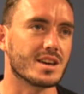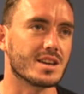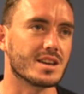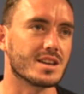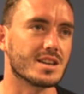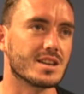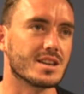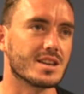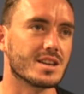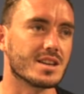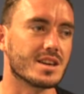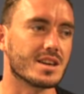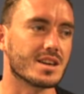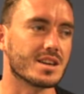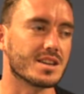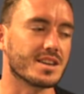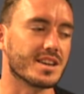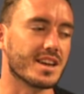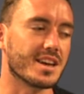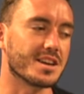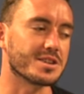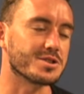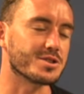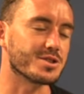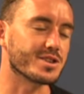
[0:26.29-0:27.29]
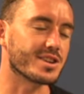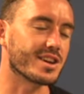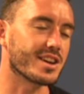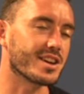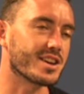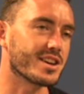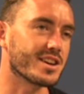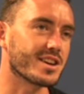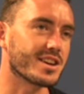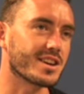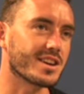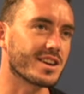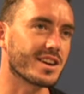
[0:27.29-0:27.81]
And just going
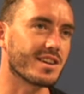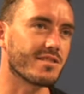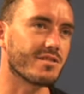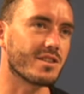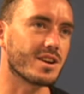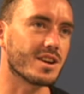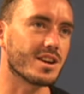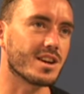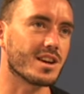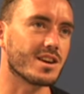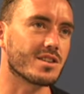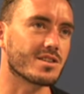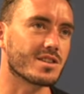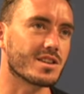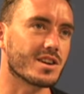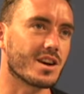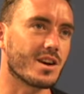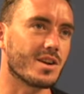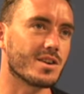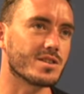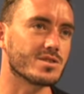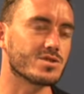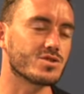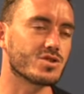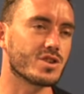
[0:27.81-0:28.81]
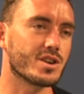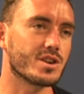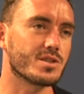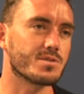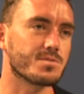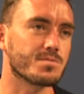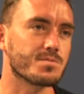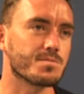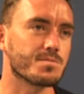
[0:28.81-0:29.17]
to get ready now, get out of training.